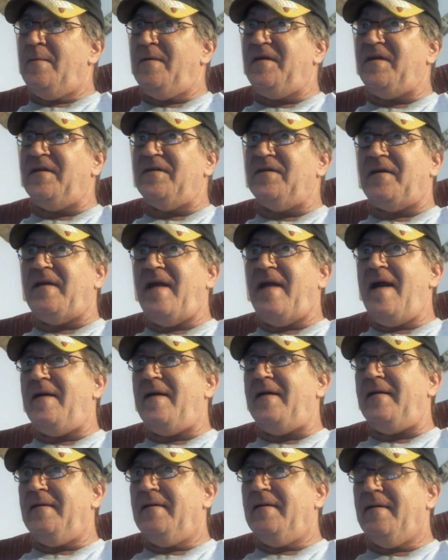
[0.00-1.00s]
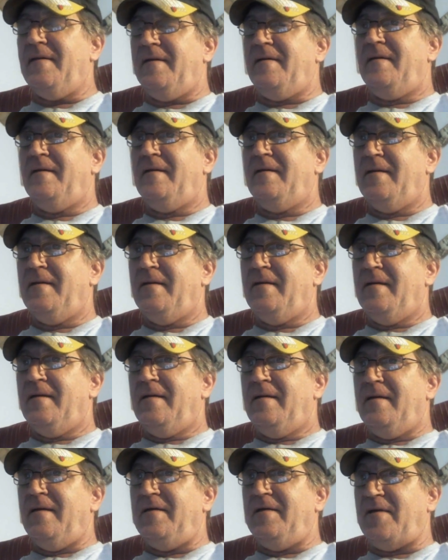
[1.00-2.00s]
because the county
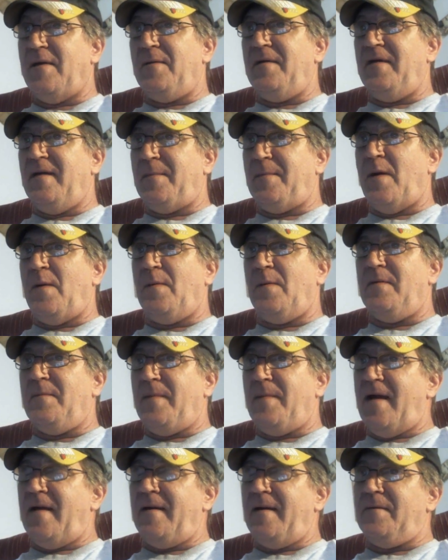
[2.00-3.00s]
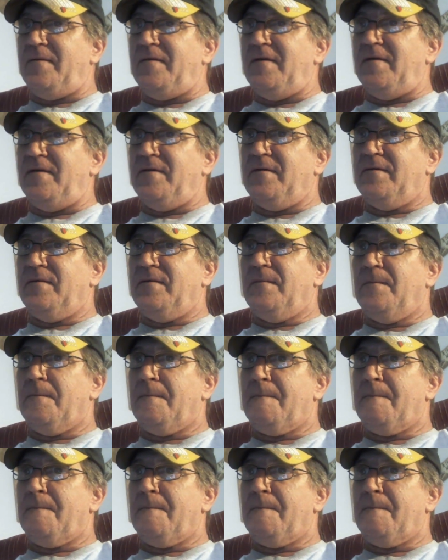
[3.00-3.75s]
is going to end up holding the bag on this.